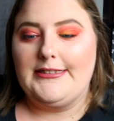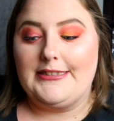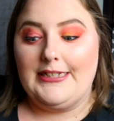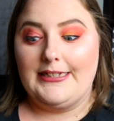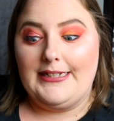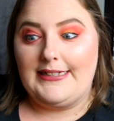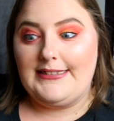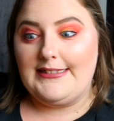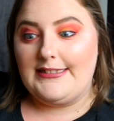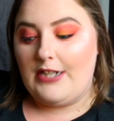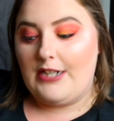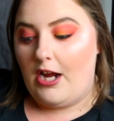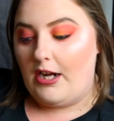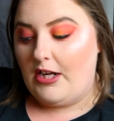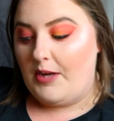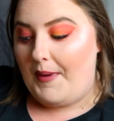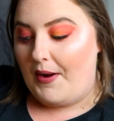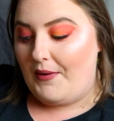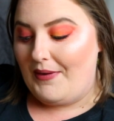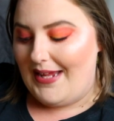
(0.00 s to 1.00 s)
So let's talk
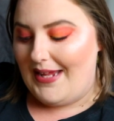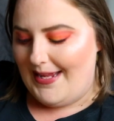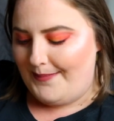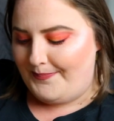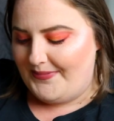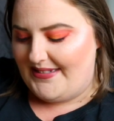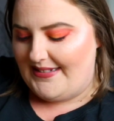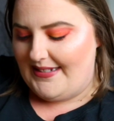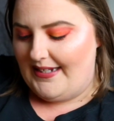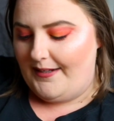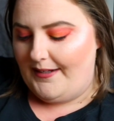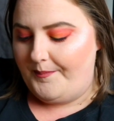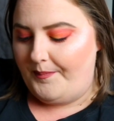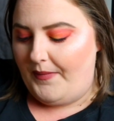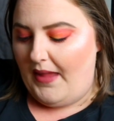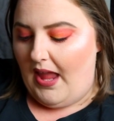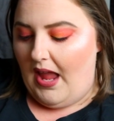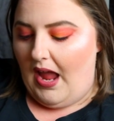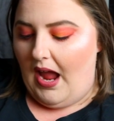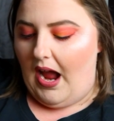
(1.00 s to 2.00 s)
about Ipsy.
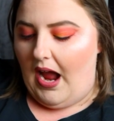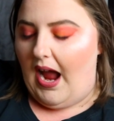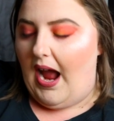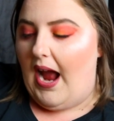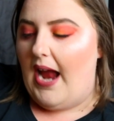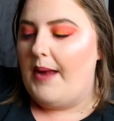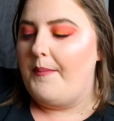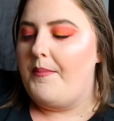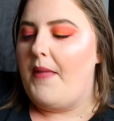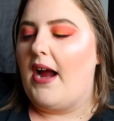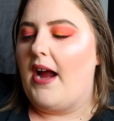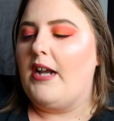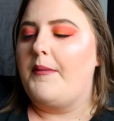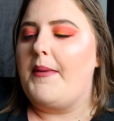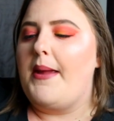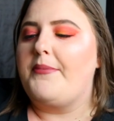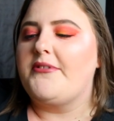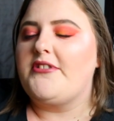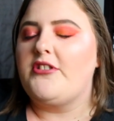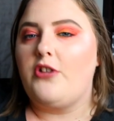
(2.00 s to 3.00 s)
I am not going to be
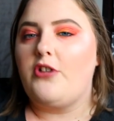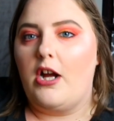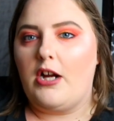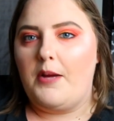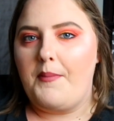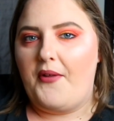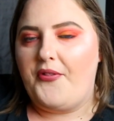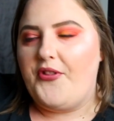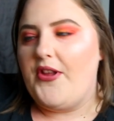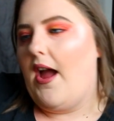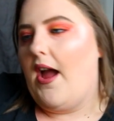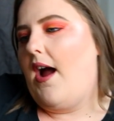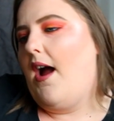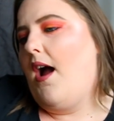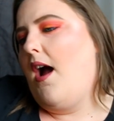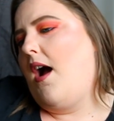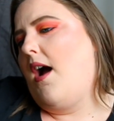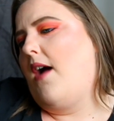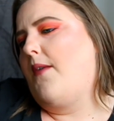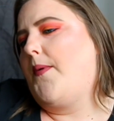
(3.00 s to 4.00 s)
able to talk about the
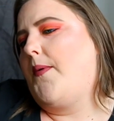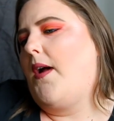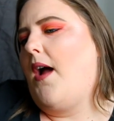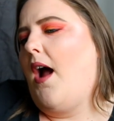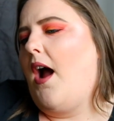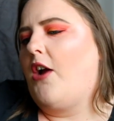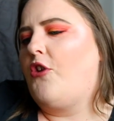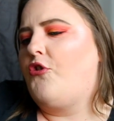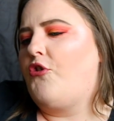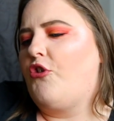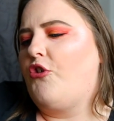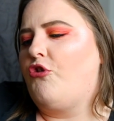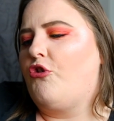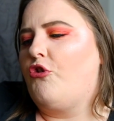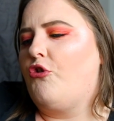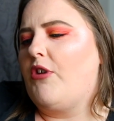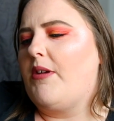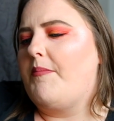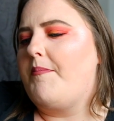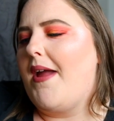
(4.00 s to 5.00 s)
Ahava Hydration
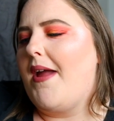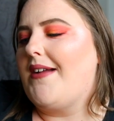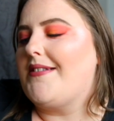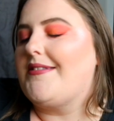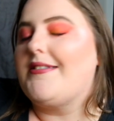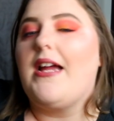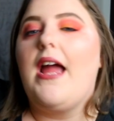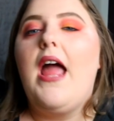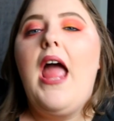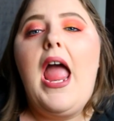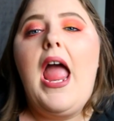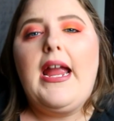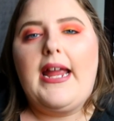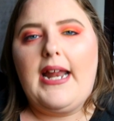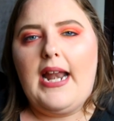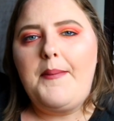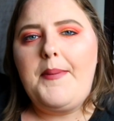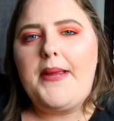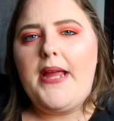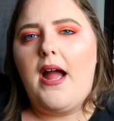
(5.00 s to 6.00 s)
Cream Mask. Can
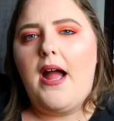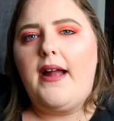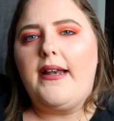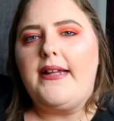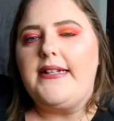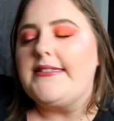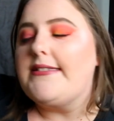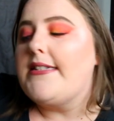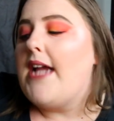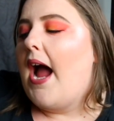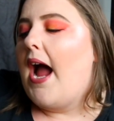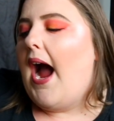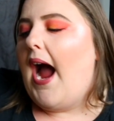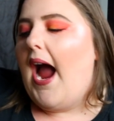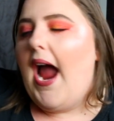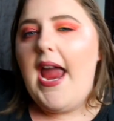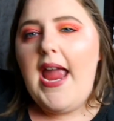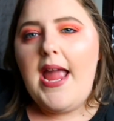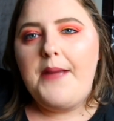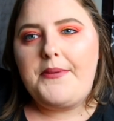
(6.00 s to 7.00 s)
I be honest?
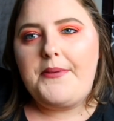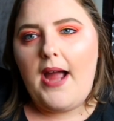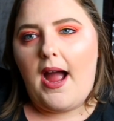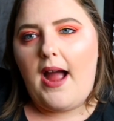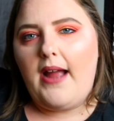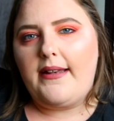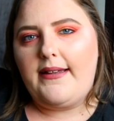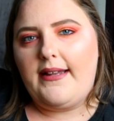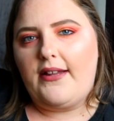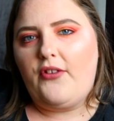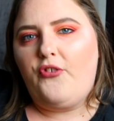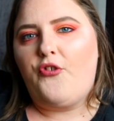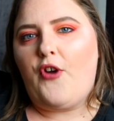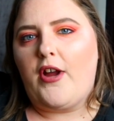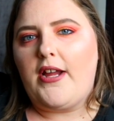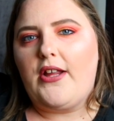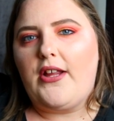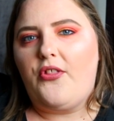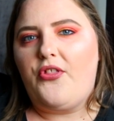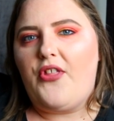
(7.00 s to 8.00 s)
I have gotten this
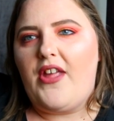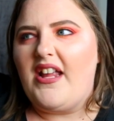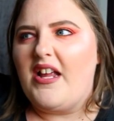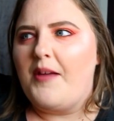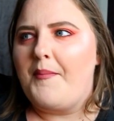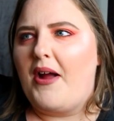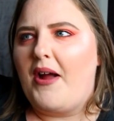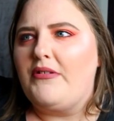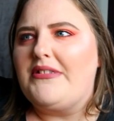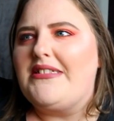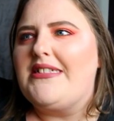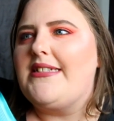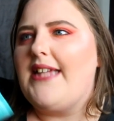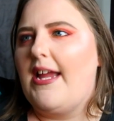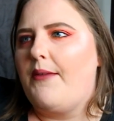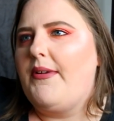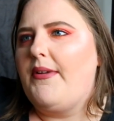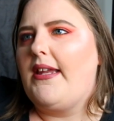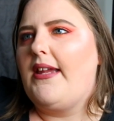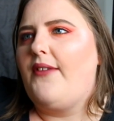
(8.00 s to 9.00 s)
fucking thing about
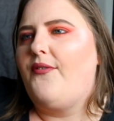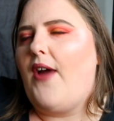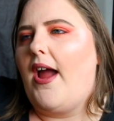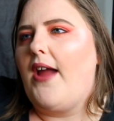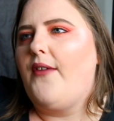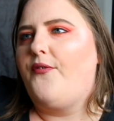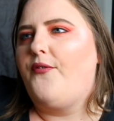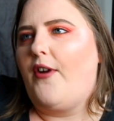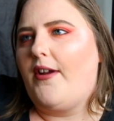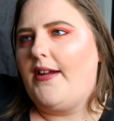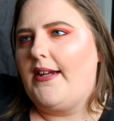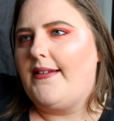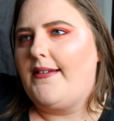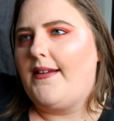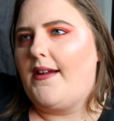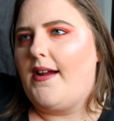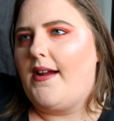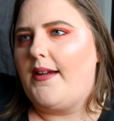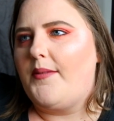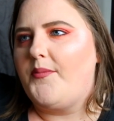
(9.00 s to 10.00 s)
75 fucking
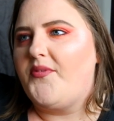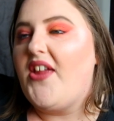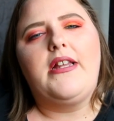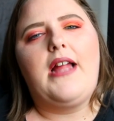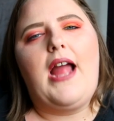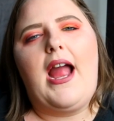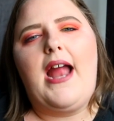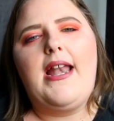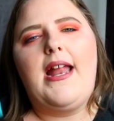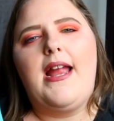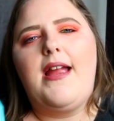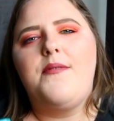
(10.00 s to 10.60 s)
times, and I